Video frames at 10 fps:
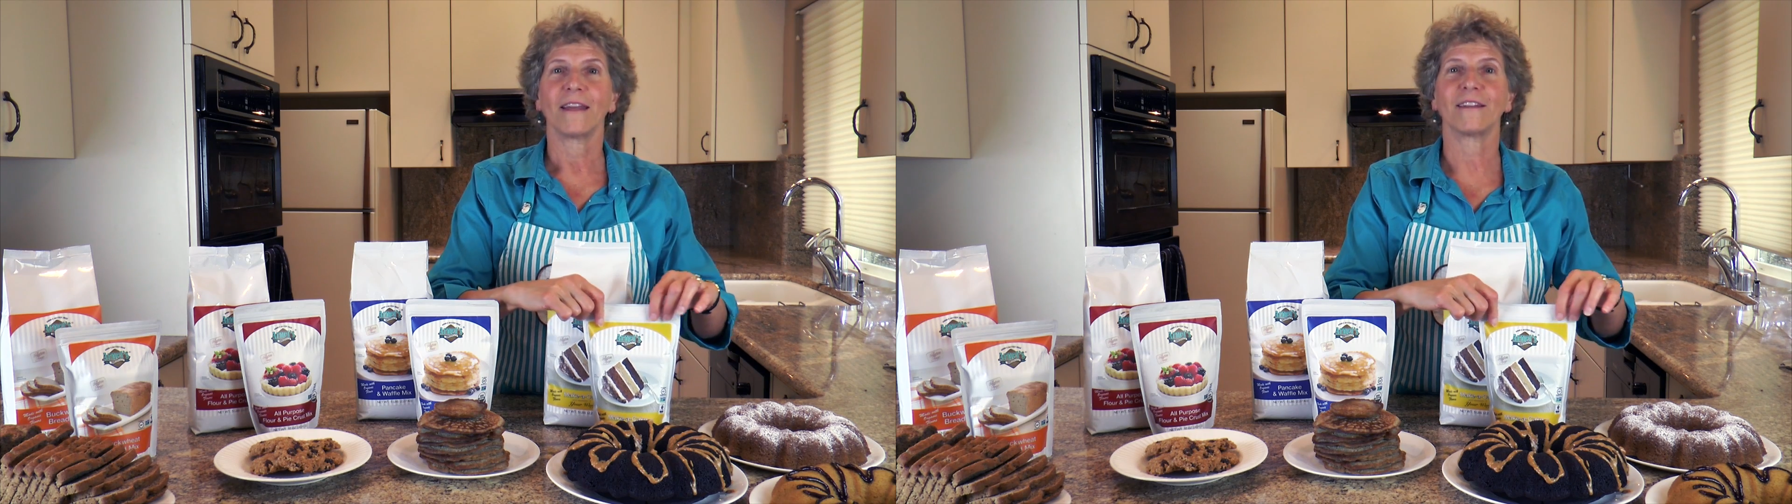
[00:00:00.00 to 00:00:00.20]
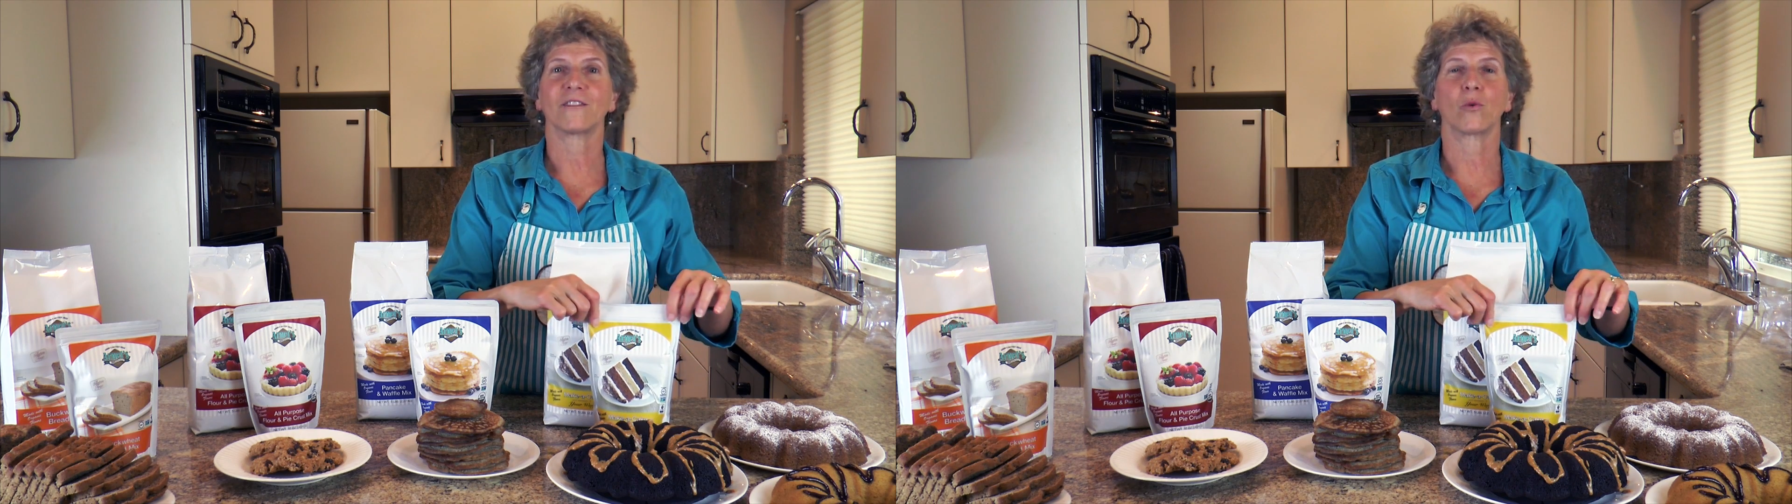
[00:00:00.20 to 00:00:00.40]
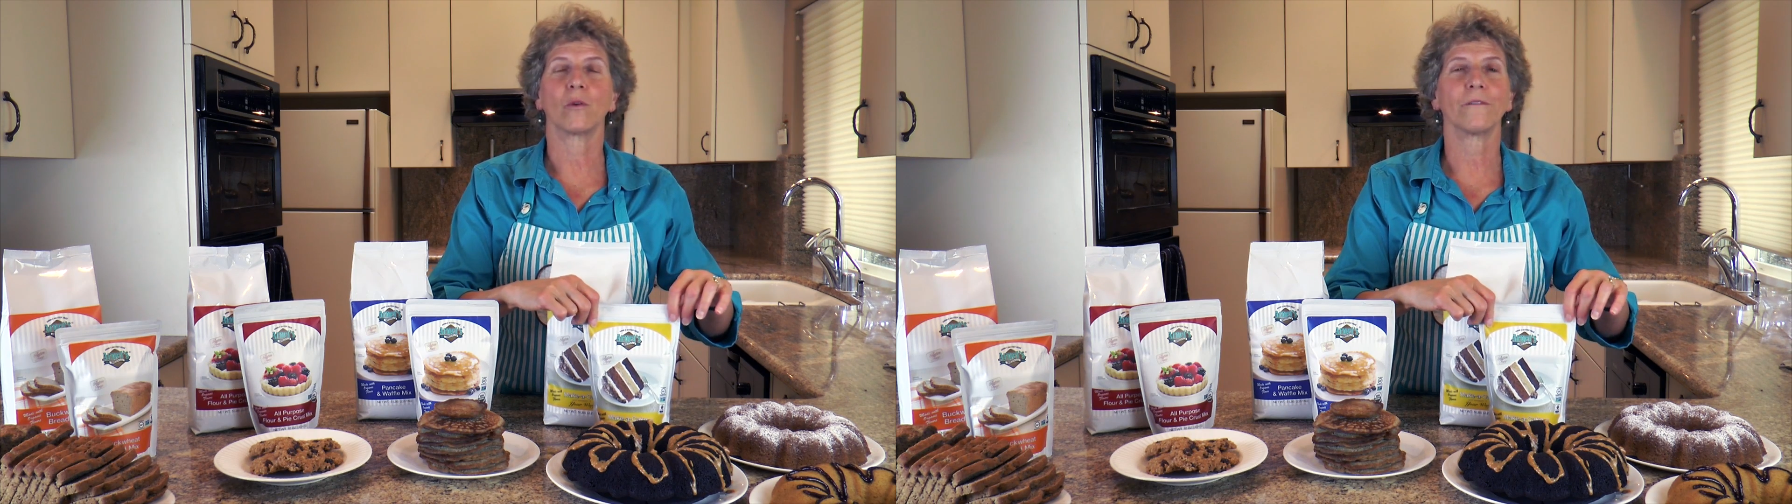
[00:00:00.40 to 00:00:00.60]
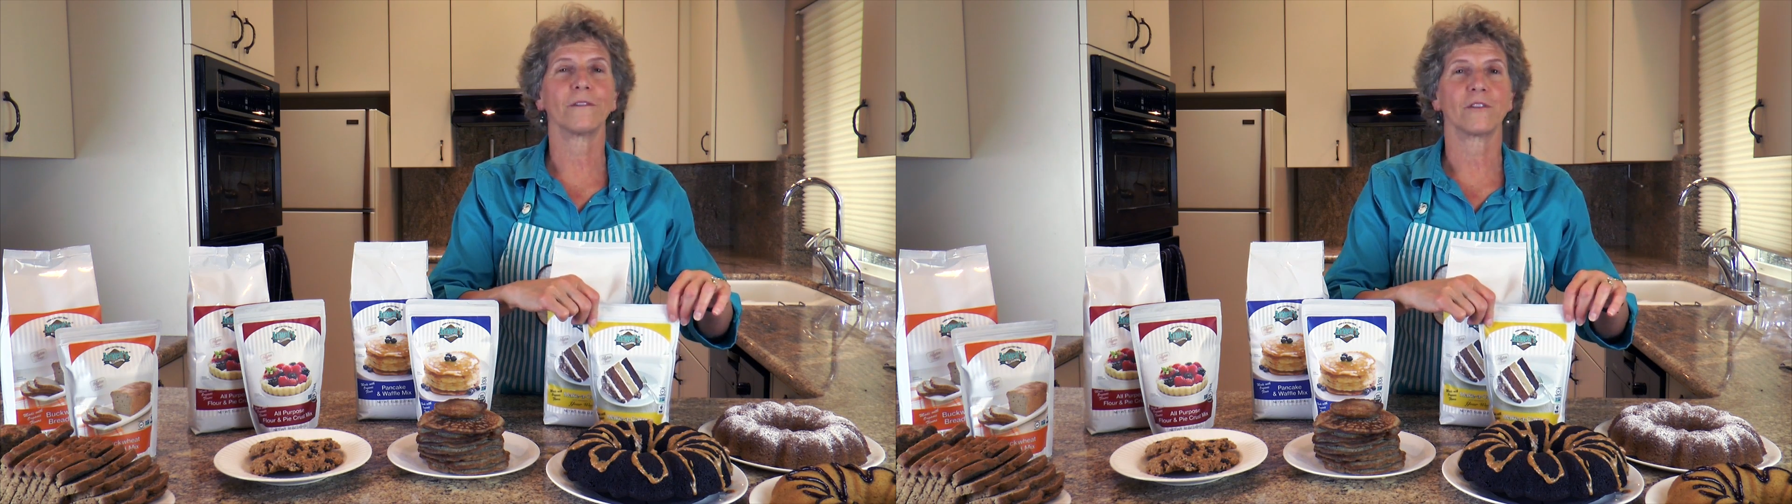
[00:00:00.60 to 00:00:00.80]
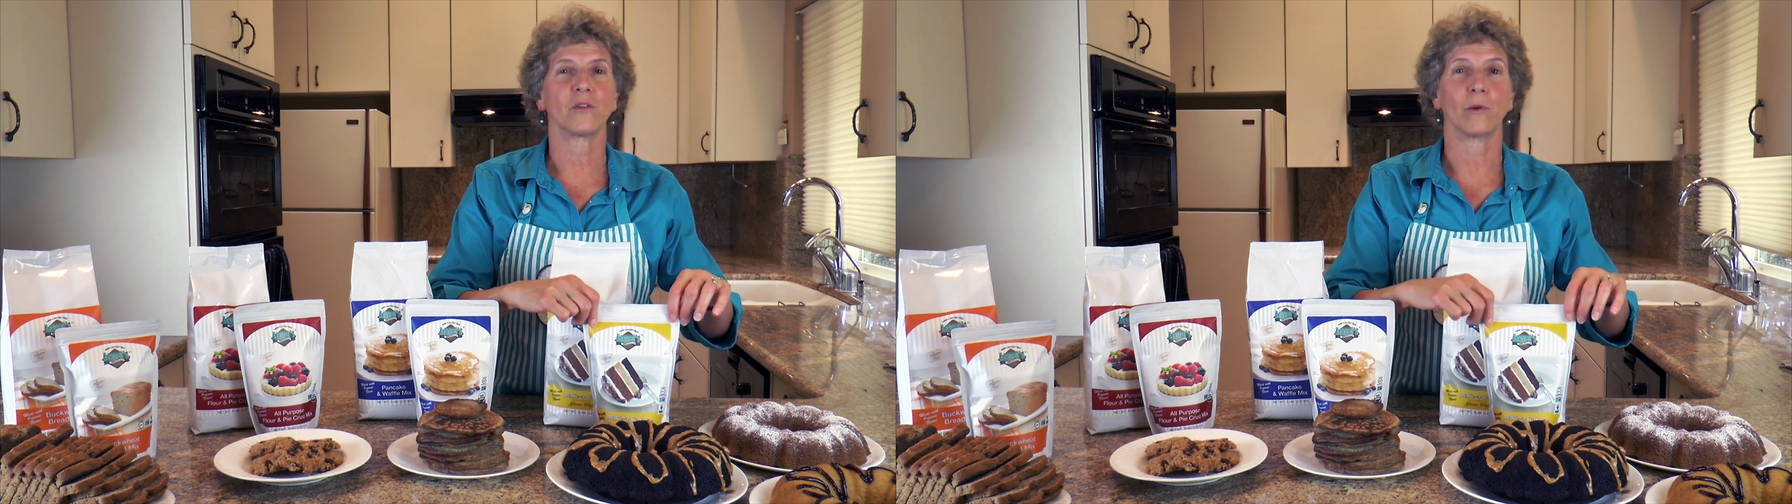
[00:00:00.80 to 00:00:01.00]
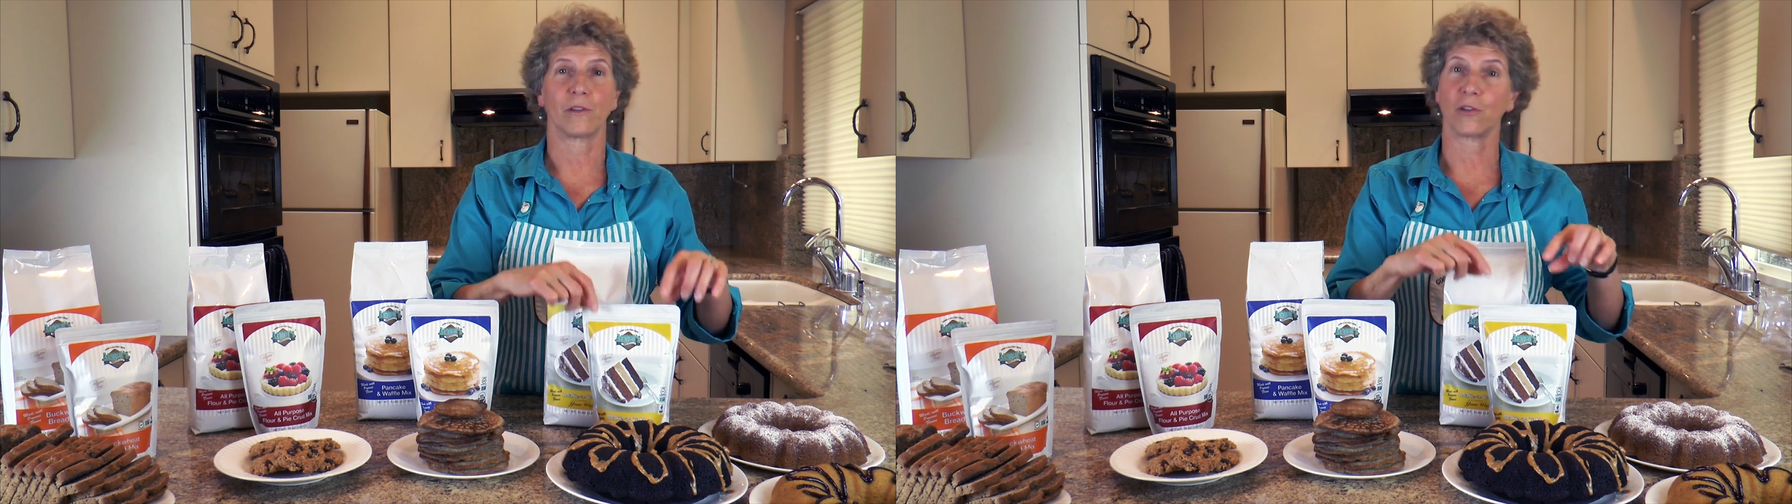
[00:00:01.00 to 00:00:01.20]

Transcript: it's equivalent to a